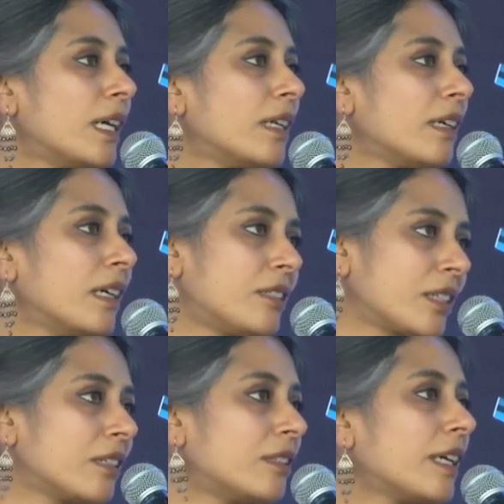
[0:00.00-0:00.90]
and I'll
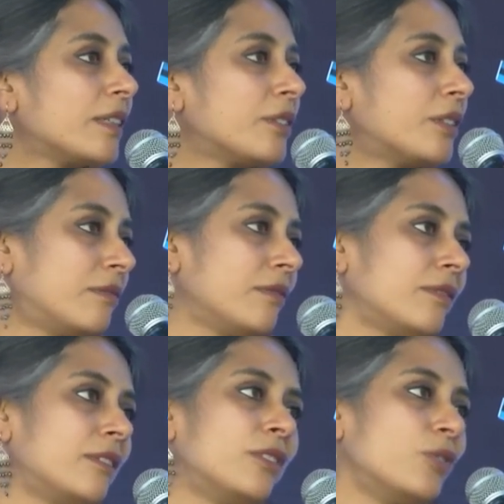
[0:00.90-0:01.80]
shut the,
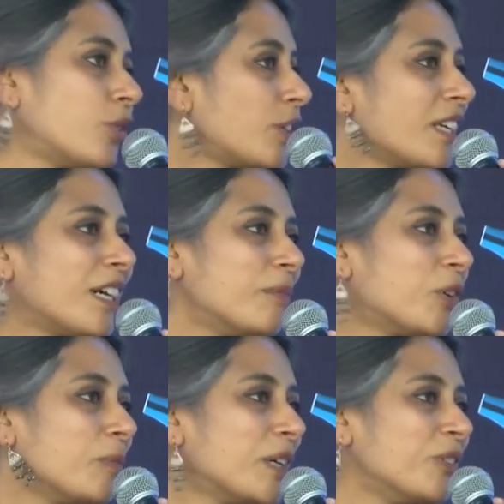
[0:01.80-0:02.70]
door and I'm
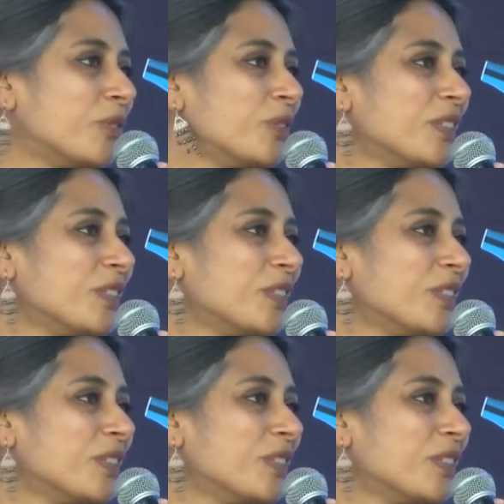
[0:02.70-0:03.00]
on my own.